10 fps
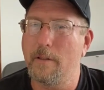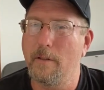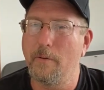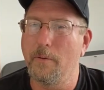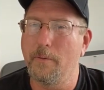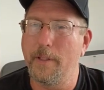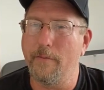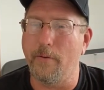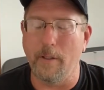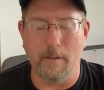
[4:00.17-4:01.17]
a little
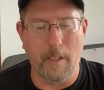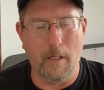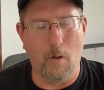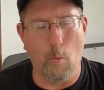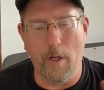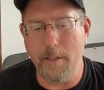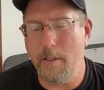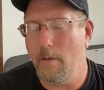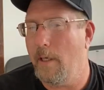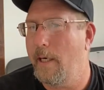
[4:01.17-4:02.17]
different. 1
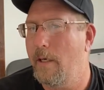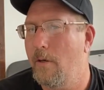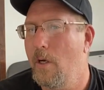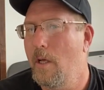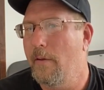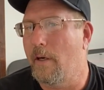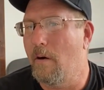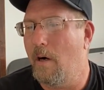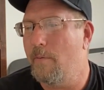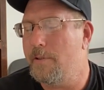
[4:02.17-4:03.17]
year later, the
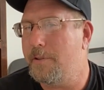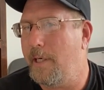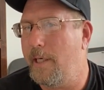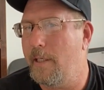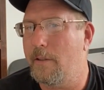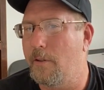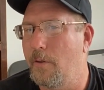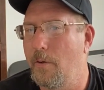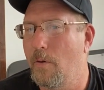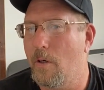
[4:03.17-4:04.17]
car was seen at the
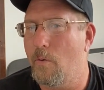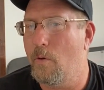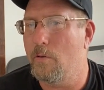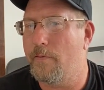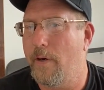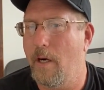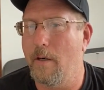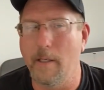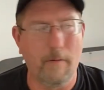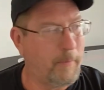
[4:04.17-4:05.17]
New York World's Fair
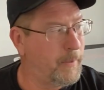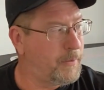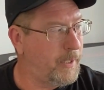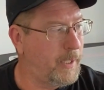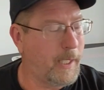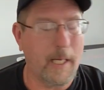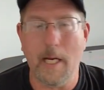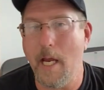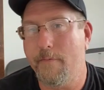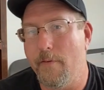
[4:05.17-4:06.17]
and never been seen again
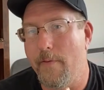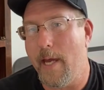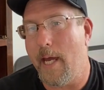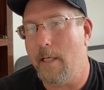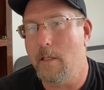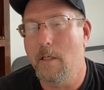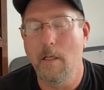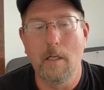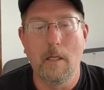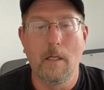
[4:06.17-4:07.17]
after that.
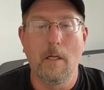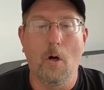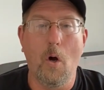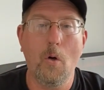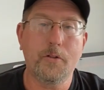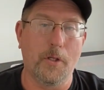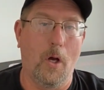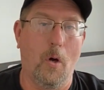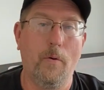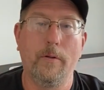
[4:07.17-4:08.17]

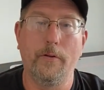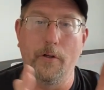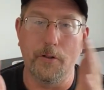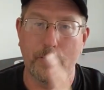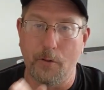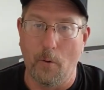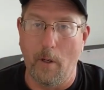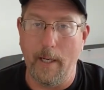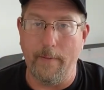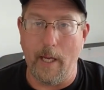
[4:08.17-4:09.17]
Also, there's a
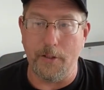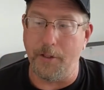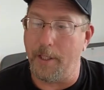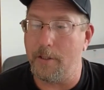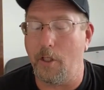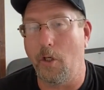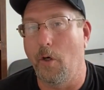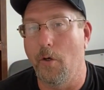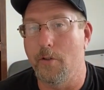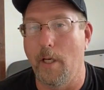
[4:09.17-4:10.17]
story that 60
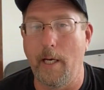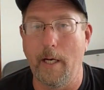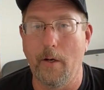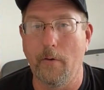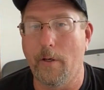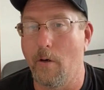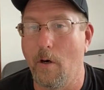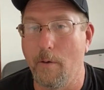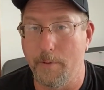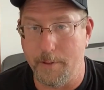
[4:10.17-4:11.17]
years later, the
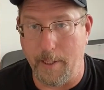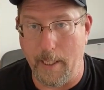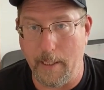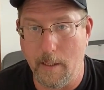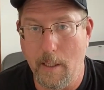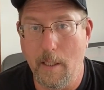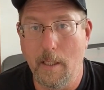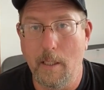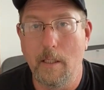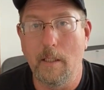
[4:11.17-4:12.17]
car was seen,
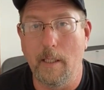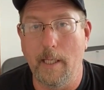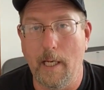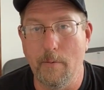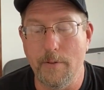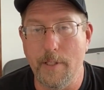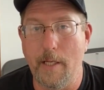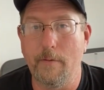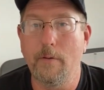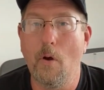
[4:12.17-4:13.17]
and that was
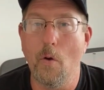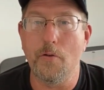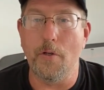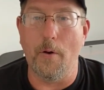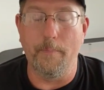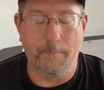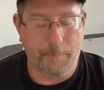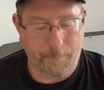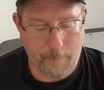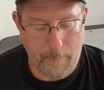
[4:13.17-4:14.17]
it also.
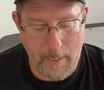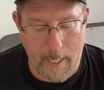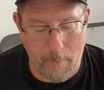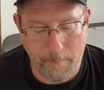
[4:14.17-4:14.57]
Now,